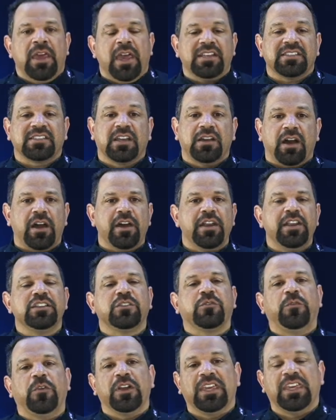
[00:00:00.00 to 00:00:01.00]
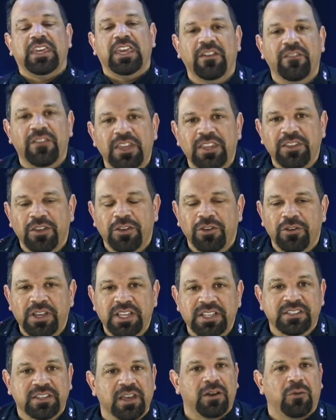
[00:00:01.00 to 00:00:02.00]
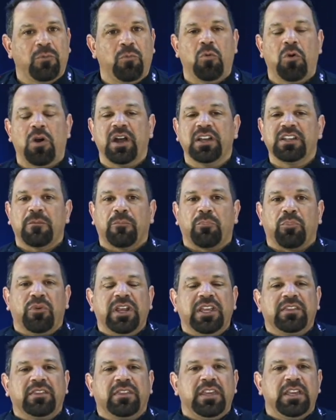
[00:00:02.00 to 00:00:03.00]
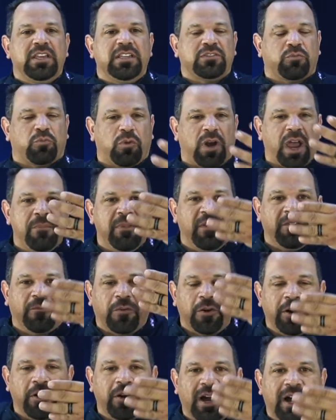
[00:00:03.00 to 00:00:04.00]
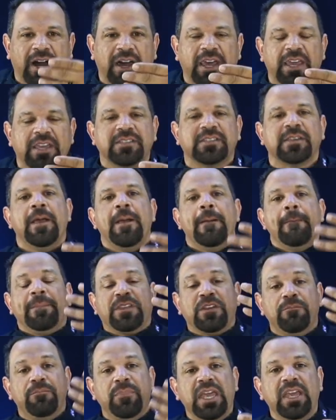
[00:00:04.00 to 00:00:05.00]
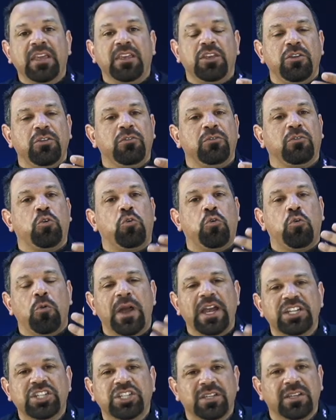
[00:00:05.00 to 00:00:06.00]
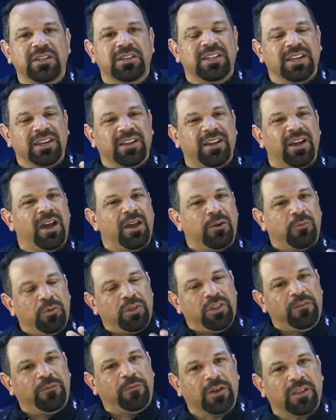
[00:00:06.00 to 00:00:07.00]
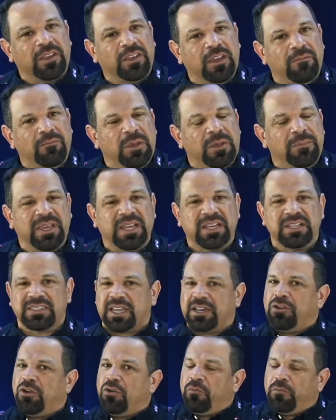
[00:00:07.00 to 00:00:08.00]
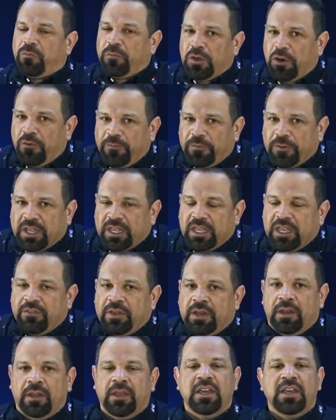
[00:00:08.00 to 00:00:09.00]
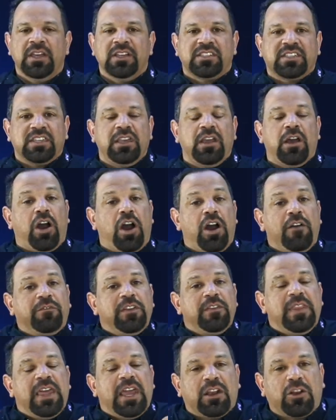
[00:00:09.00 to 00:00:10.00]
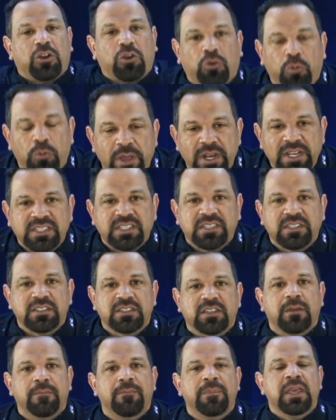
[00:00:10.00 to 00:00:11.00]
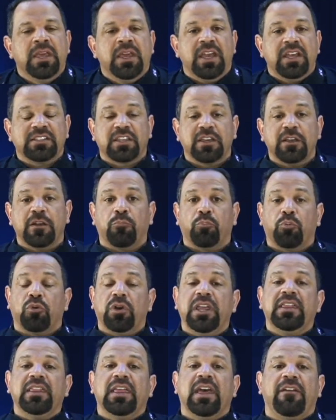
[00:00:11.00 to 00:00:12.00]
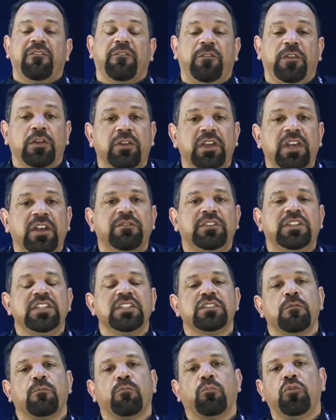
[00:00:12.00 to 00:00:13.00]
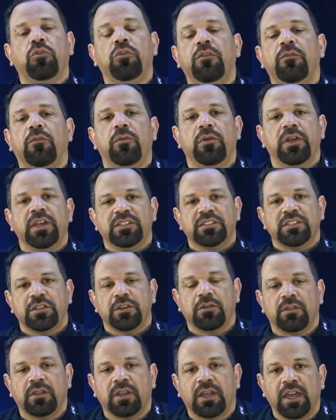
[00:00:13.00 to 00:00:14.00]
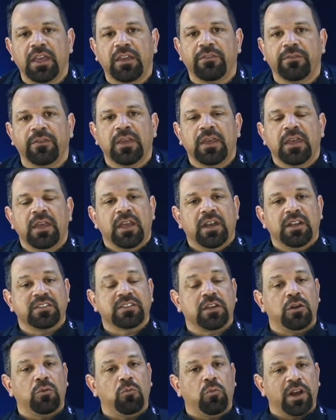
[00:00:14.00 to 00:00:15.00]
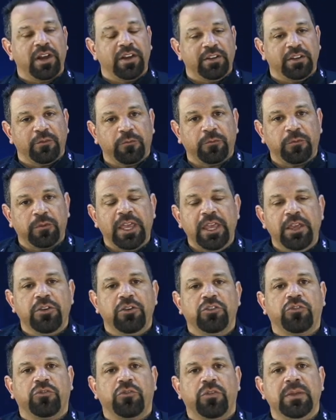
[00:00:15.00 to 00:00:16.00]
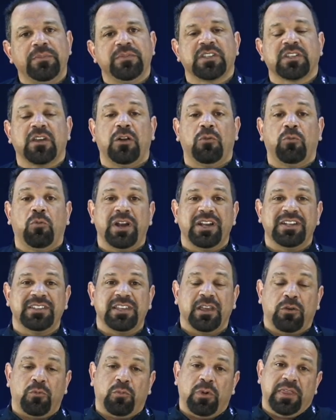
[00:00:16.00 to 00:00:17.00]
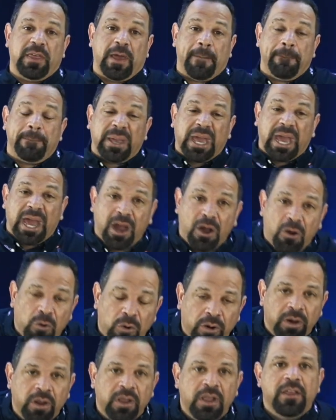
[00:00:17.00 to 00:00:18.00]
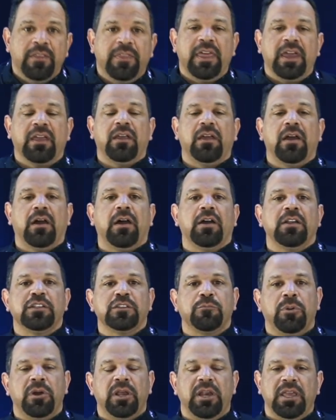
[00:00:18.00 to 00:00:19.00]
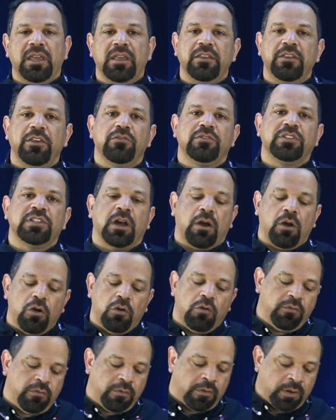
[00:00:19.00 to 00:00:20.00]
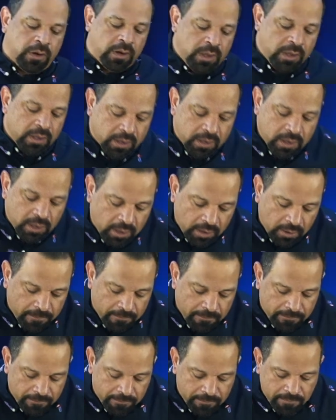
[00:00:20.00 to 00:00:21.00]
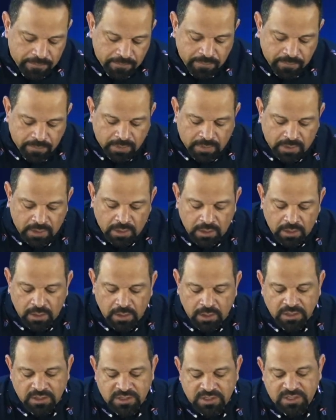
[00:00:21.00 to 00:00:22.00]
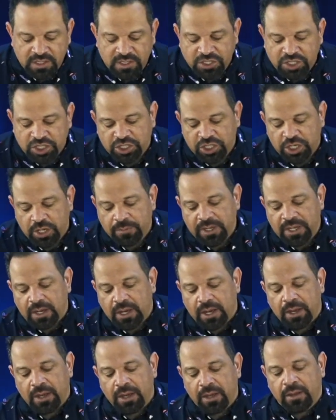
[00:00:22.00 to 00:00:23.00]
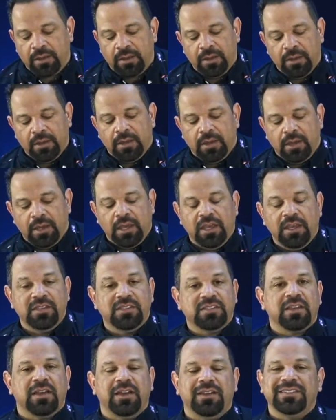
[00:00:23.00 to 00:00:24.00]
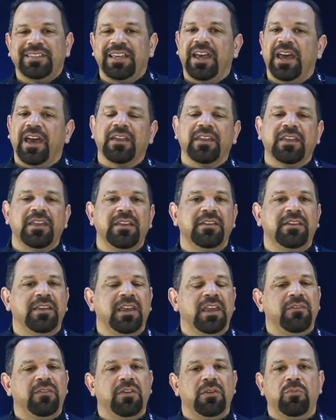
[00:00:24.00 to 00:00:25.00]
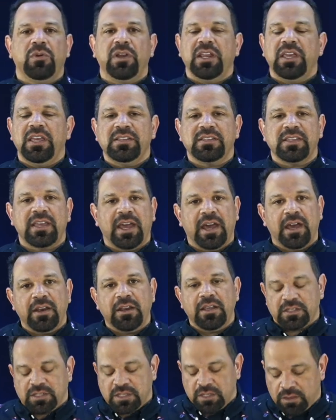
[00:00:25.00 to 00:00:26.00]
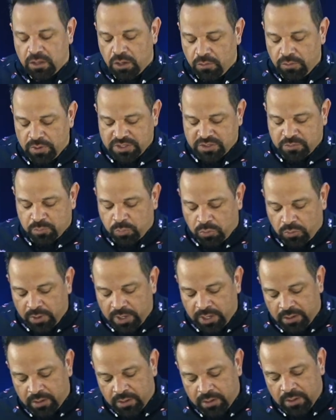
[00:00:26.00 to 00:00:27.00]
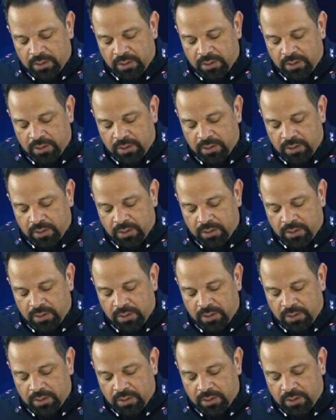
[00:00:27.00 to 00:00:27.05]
As God has forgiven you, he's going to want to bring things right before your eyes to make you question, did God really forgive me? Because I don't feel forgiven. See, often that criticism is going to bring that feeling of disapproval into your life. And it's going to want to deflate your dreams. It's going to want to take away that power that God has put in you to overcome. And see, Shimei, he's attacking David when he's at his lowest point.